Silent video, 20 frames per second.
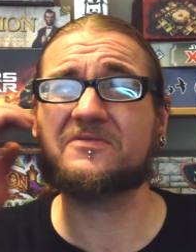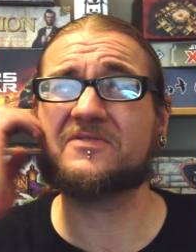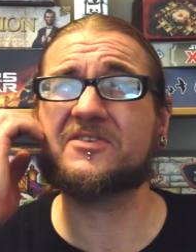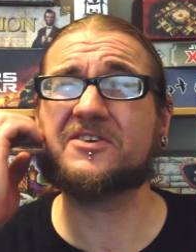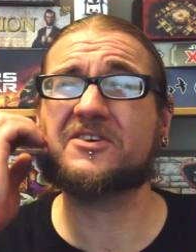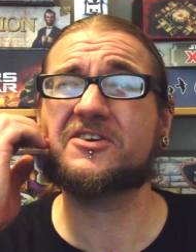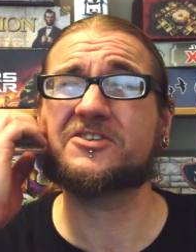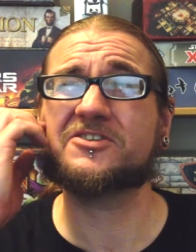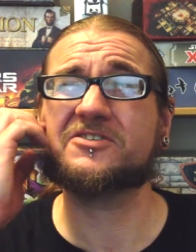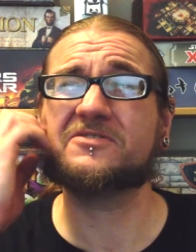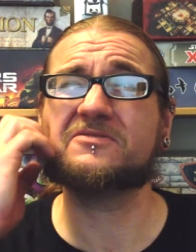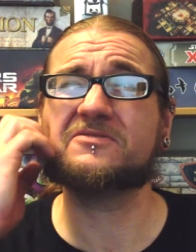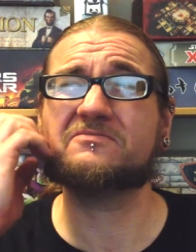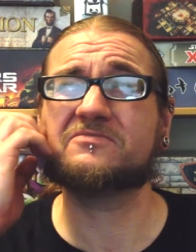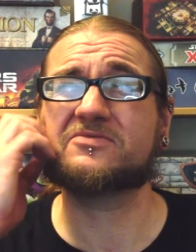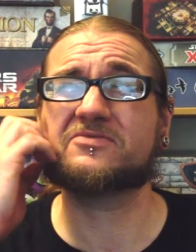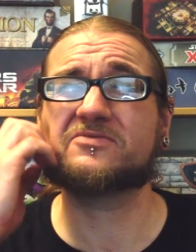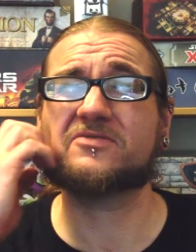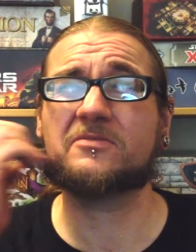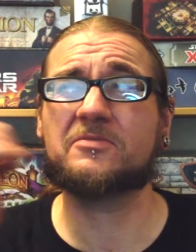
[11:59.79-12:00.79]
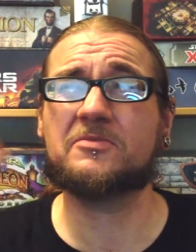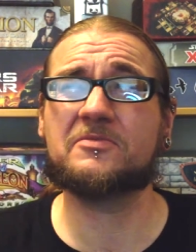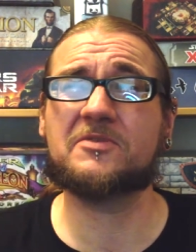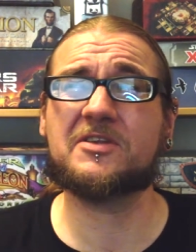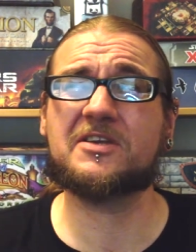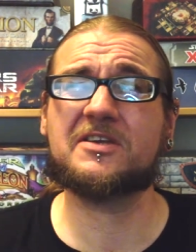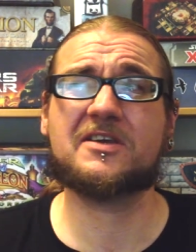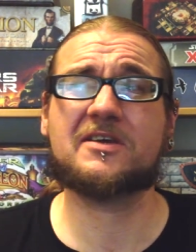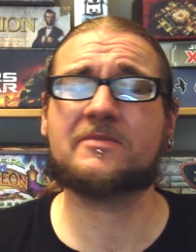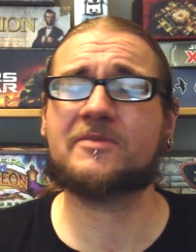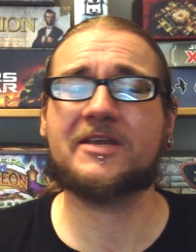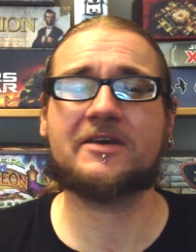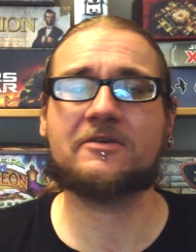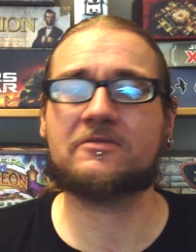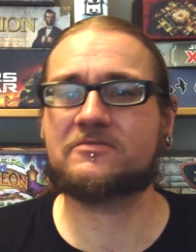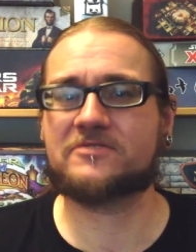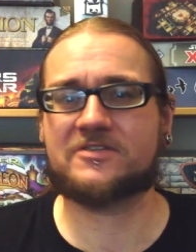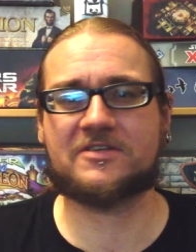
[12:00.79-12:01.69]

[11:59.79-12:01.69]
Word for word: version probably coming out.